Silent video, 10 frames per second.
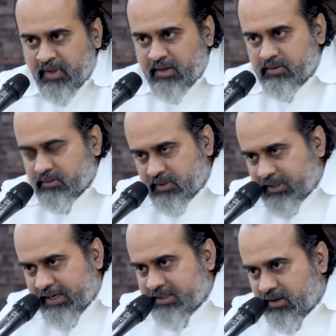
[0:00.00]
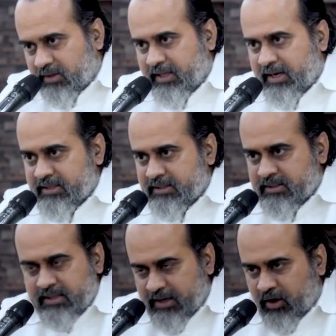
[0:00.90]
So that is not
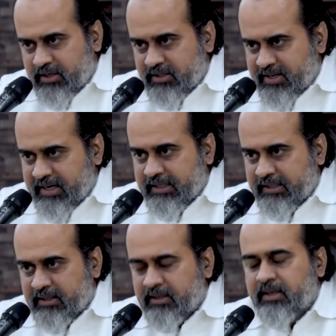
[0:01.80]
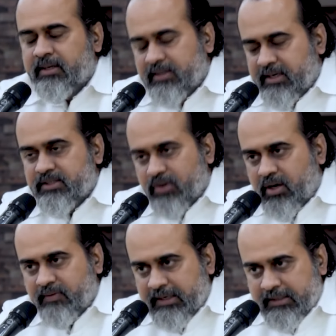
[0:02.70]
Sanatan, that is not
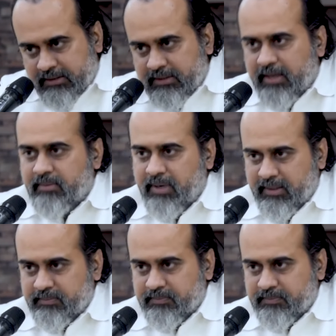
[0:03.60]
even dharma.